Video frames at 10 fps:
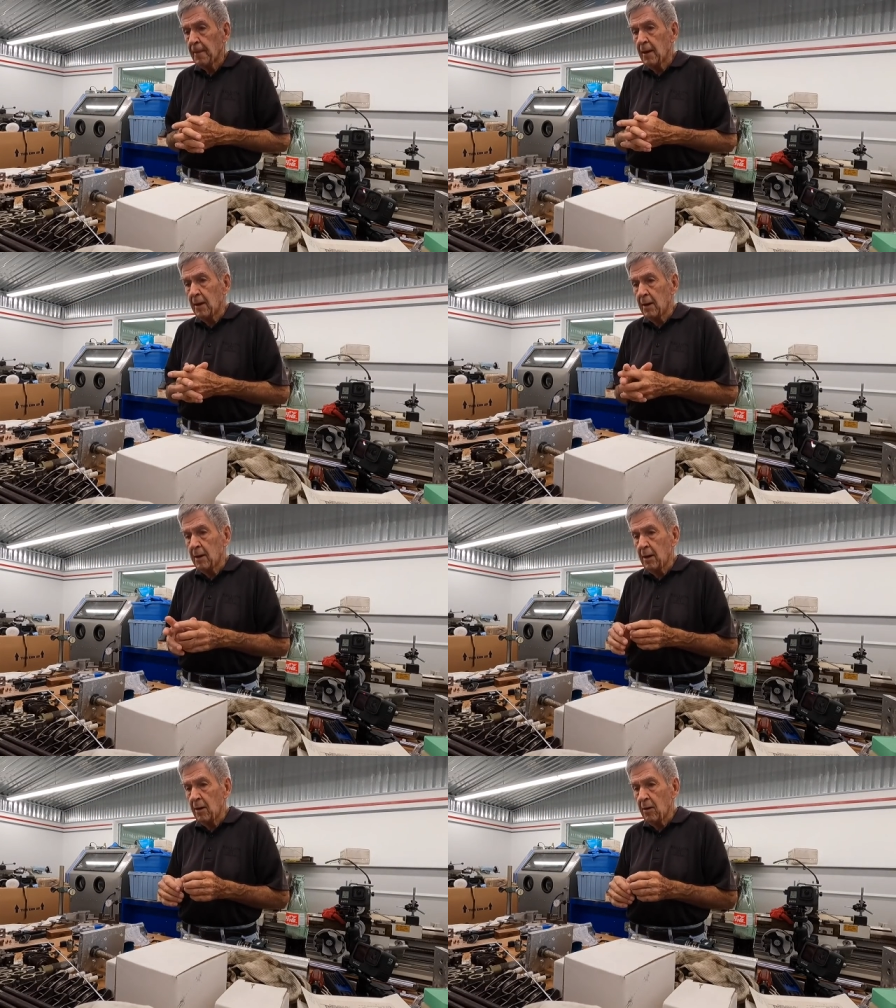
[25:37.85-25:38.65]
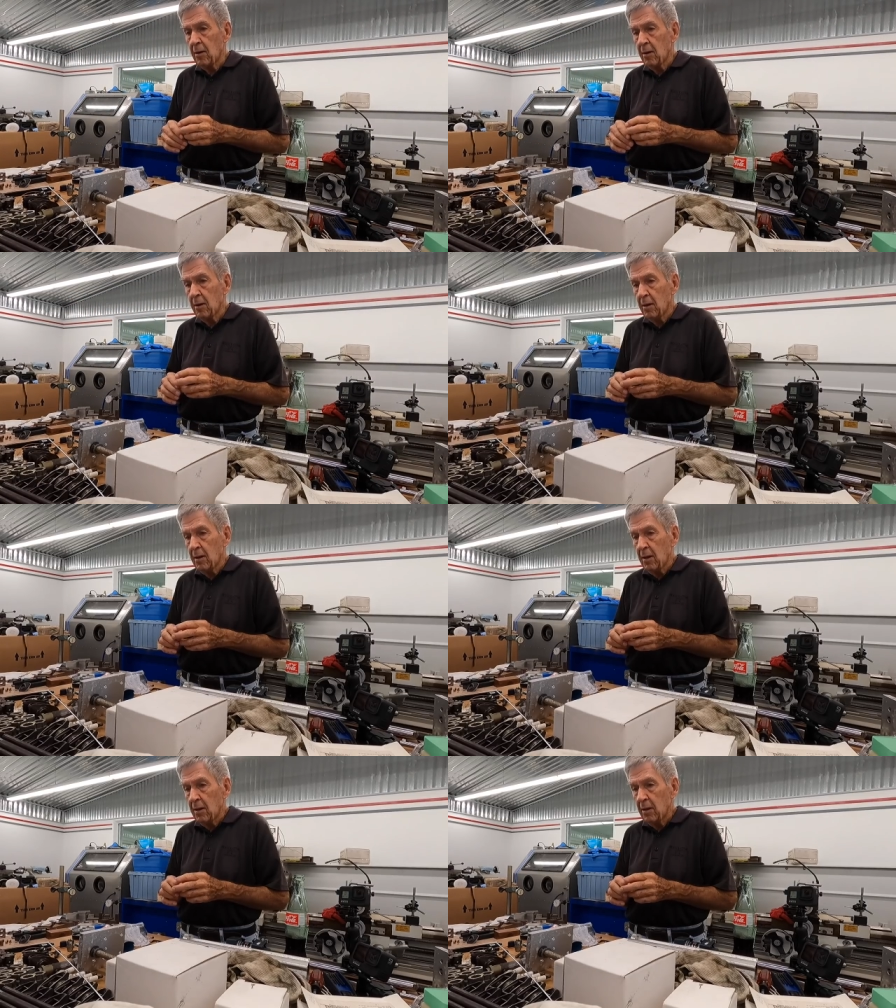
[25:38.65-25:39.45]
and uh,
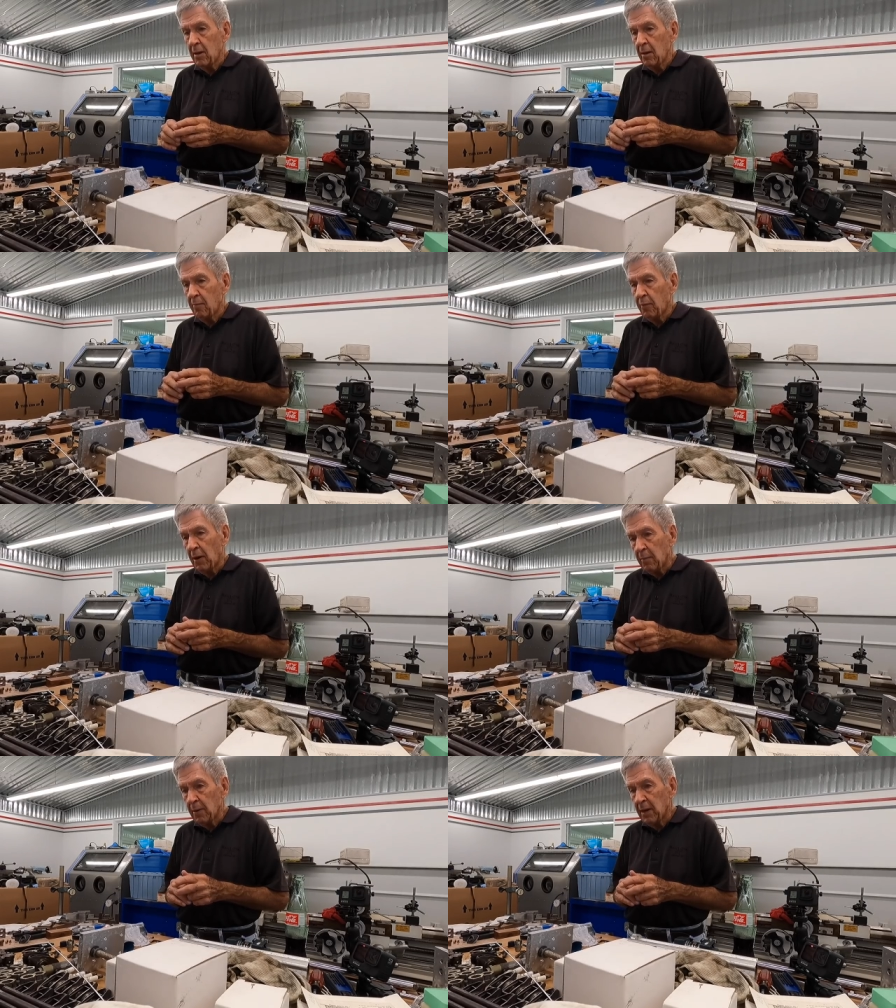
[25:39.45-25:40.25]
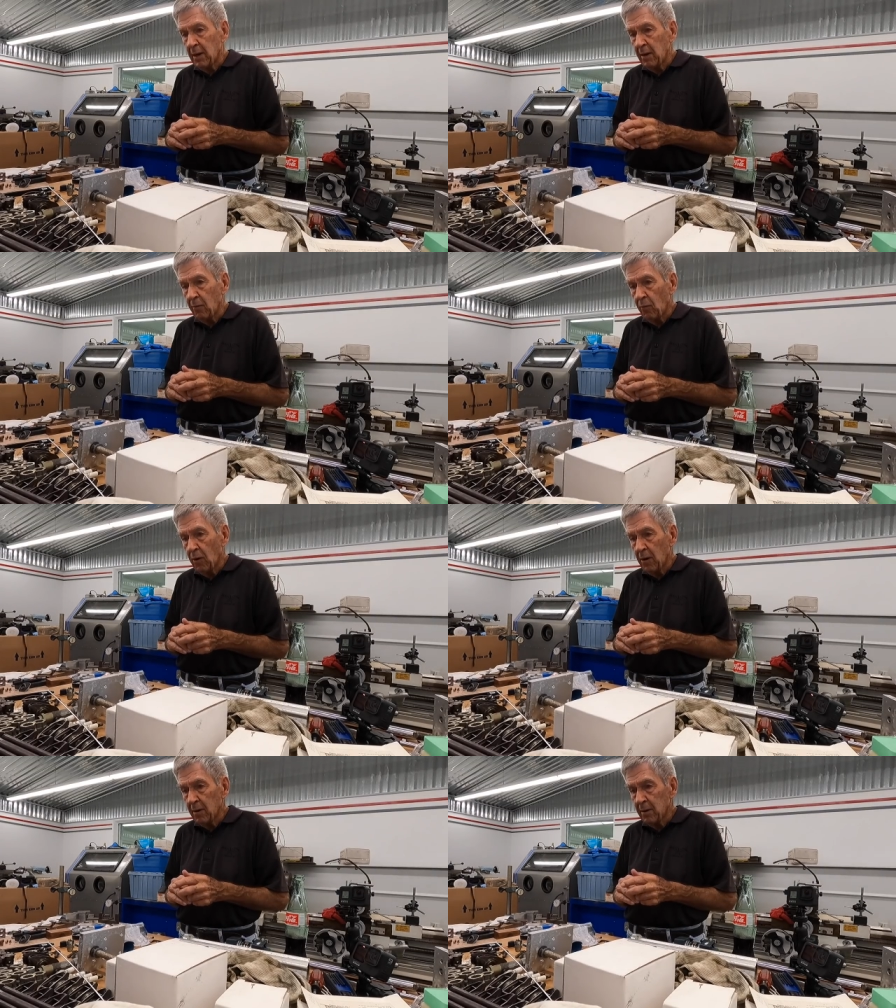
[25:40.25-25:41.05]
probably in the
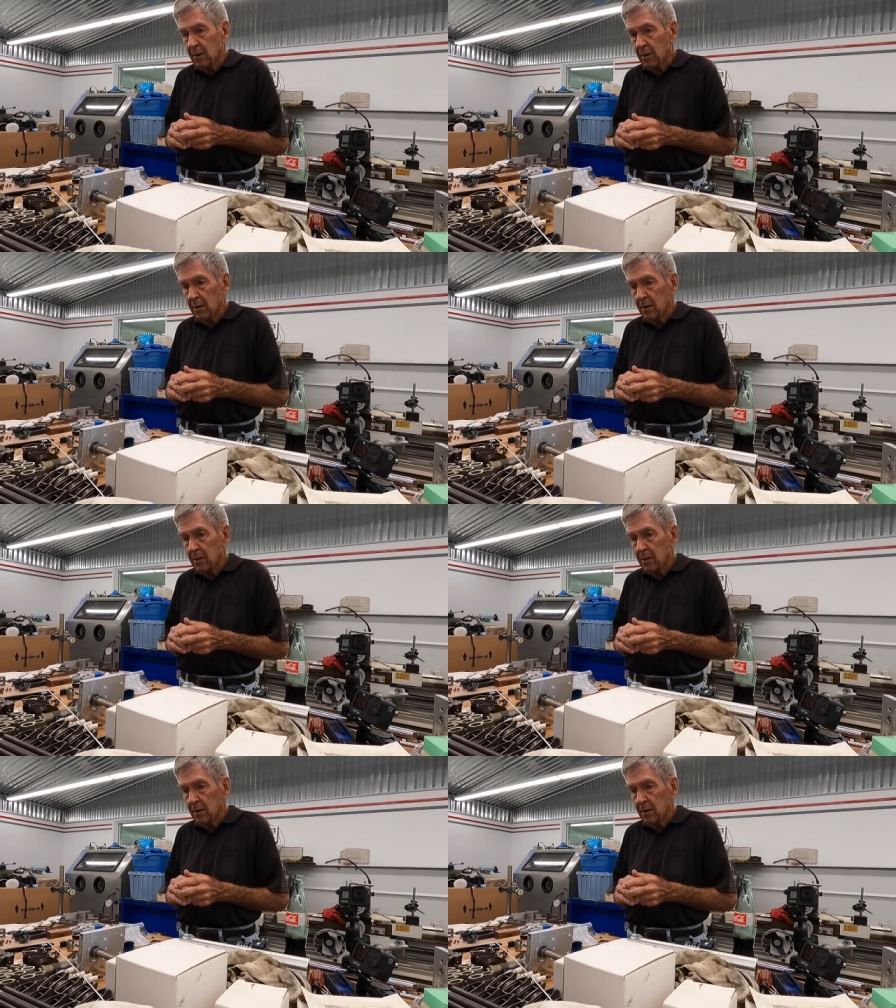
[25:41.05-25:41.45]
one.